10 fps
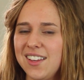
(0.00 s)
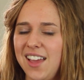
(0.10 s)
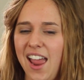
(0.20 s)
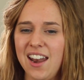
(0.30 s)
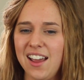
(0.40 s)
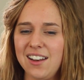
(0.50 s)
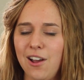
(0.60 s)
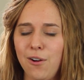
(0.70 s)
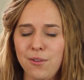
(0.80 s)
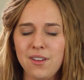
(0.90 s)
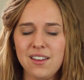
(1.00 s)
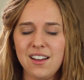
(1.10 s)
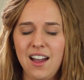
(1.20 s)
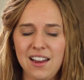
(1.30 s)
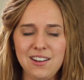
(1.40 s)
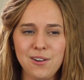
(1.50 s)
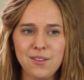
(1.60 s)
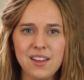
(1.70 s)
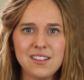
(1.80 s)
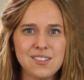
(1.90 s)
And I know
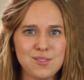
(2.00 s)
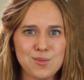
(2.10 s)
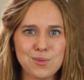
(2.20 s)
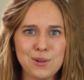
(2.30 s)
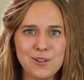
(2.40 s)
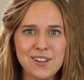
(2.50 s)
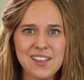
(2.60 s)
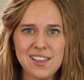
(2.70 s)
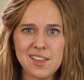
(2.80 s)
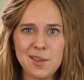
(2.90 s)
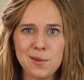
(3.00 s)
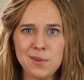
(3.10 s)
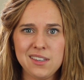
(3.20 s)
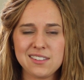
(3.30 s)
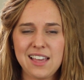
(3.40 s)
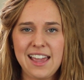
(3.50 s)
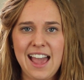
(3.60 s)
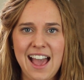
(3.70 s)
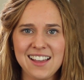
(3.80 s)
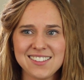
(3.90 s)
that it's true, because I
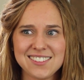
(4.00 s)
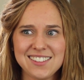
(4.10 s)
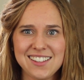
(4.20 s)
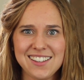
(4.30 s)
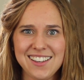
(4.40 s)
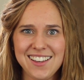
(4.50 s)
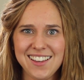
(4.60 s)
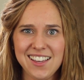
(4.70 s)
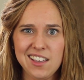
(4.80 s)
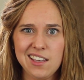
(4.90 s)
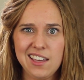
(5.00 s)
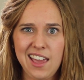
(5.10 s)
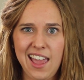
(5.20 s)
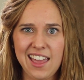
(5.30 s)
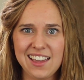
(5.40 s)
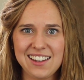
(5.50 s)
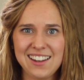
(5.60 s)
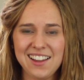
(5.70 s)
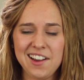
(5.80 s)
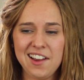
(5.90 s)
asked.
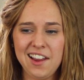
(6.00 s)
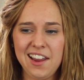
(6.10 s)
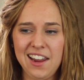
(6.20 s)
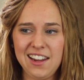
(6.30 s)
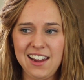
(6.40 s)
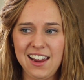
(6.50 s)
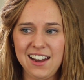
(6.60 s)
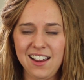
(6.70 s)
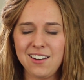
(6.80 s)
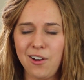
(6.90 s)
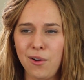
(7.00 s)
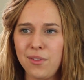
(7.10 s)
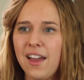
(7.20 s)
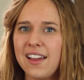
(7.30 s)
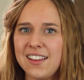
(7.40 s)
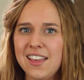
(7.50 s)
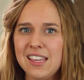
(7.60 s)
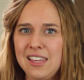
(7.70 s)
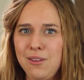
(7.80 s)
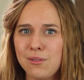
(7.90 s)
And I know that
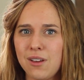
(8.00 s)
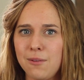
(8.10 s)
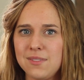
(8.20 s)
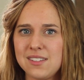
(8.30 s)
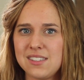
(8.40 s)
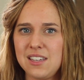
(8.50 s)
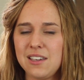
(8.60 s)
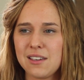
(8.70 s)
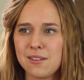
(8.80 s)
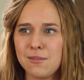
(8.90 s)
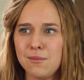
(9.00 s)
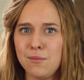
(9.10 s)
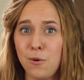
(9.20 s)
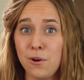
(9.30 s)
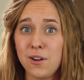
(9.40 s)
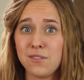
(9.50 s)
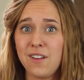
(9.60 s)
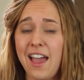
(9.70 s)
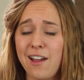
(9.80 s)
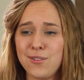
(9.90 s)
you come to see more of
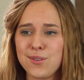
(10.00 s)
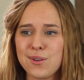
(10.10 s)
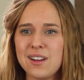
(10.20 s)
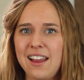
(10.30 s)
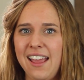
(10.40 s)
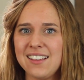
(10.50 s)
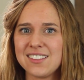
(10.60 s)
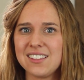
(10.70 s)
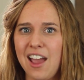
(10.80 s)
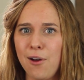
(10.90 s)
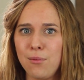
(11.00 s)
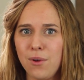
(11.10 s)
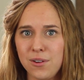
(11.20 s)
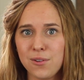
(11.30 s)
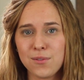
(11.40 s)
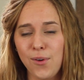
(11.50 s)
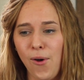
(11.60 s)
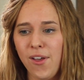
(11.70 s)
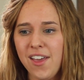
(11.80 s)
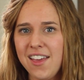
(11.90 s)
how true it is and how
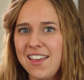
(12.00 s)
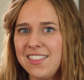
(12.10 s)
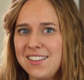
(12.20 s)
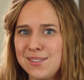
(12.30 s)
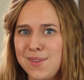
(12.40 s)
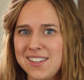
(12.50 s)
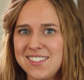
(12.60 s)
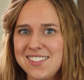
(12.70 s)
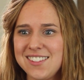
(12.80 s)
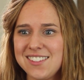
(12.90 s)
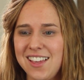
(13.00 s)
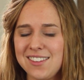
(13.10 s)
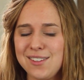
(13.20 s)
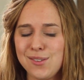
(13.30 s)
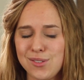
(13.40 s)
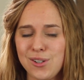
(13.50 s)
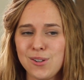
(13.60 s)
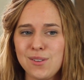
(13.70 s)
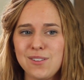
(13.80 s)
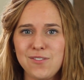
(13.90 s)
wonderful this message is as you
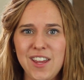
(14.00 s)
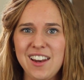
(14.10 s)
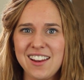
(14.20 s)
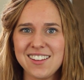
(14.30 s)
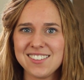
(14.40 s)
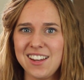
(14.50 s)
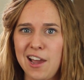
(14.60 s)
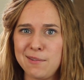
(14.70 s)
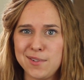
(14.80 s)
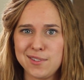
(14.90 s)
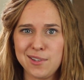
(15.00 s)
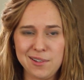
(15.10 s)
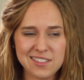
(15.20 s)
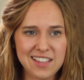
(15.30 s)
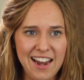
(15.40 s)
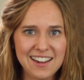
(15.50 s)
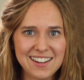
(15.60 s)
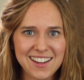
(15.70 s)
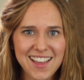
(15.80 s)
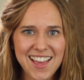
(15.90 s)
serve in Phoenix. And I'm just so
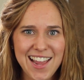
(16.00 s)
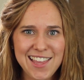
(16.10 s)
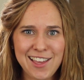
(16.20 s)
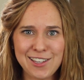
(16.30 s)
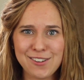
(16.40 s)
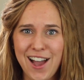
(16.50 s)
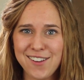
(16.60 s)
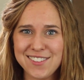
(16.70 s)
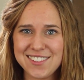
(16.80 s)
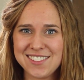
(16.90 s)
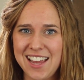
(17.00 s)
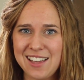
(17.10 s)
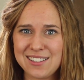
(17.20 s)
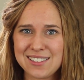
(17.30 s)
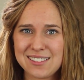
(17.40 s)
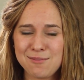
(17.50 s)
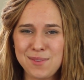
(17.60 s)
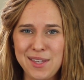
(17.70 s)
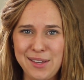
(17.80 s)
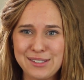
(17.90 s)
excited that you have this chance,
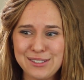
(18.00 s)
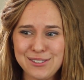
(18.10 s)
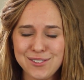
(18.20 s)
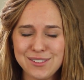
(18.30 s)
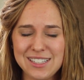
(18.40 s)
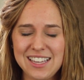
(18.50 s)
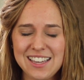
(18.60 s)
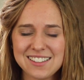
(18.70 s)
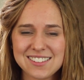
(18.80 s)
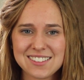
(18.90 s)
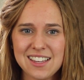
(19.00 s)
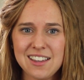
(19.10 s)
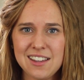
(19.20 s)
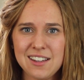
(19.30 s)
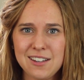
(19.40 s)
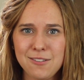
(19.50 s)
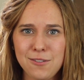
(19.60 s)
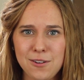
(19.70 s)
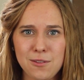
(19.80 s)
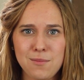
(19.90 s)
because it really is
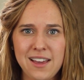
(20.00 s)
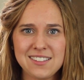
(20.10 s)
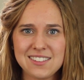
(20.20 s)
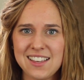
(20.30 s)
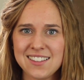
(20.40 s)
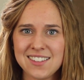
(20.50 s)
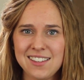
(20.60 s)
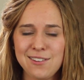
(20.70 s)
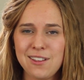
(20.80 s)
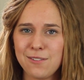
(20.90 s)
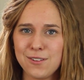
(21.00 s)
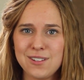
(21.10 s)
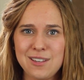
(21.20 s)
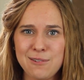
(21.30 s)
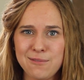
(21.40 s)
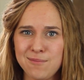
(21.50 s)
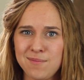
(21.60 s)
one of the best things that you'll ever do.